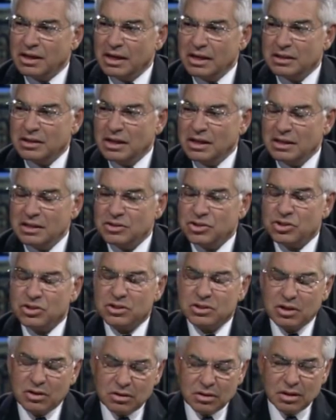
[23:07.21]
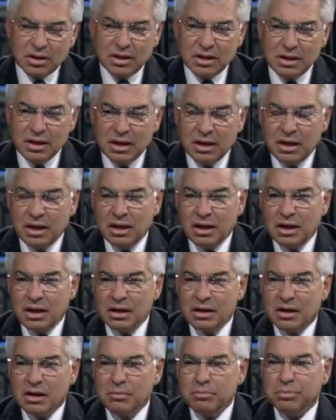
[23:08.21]
It is certainly
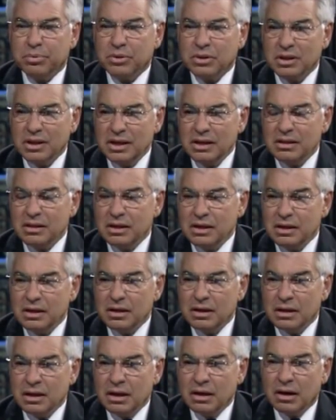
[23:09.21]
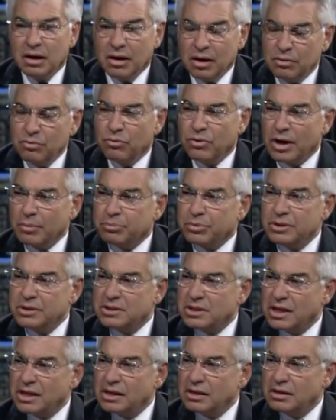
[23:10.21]
completely
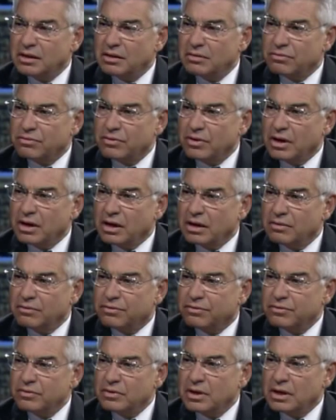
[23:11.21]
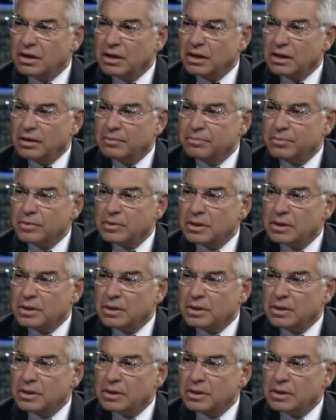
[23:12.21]
unrepresentative of uh,